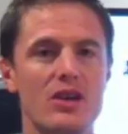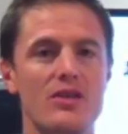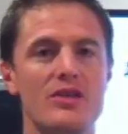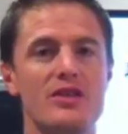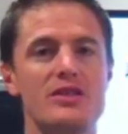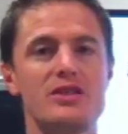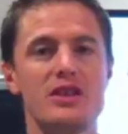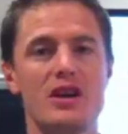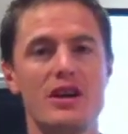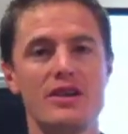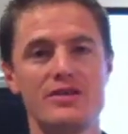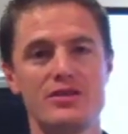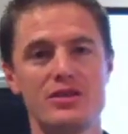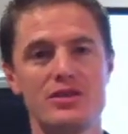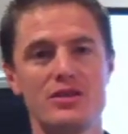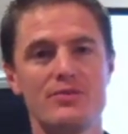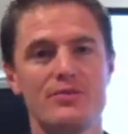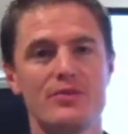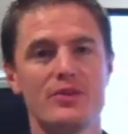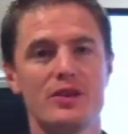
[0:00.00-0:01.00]
either on the site
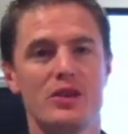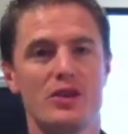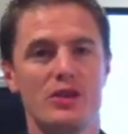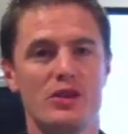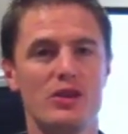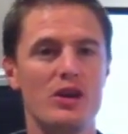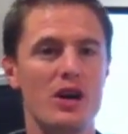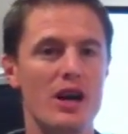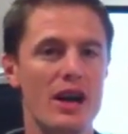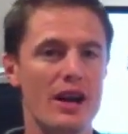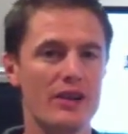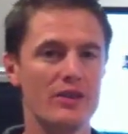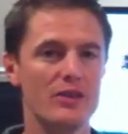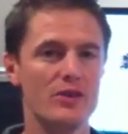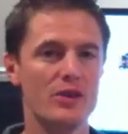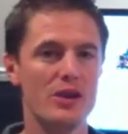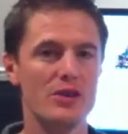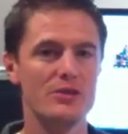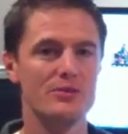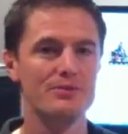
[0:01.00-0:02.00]
soon or out on the
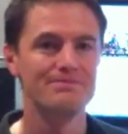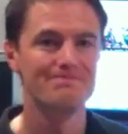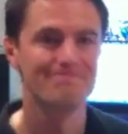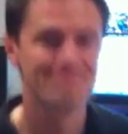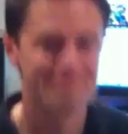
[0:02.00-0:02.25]
road.